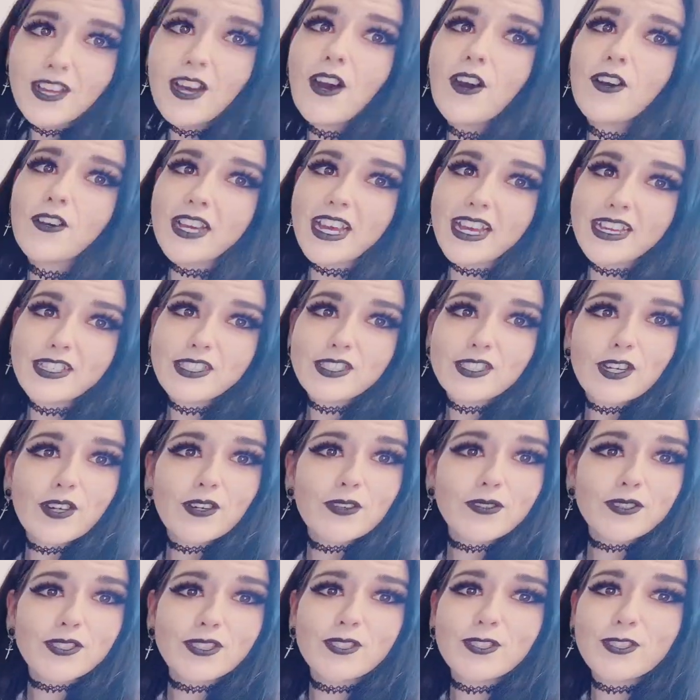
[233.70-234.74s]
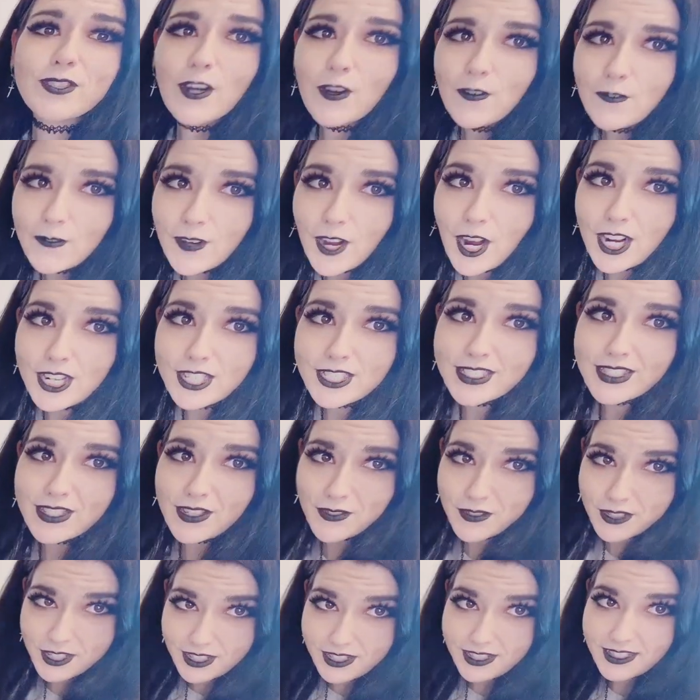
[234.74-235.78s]
Okay, so far so
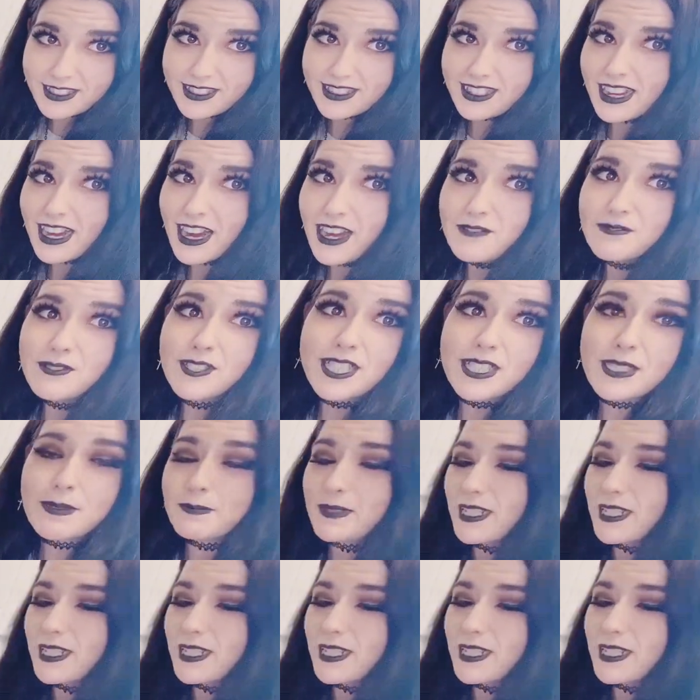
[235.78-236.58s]
good. I've just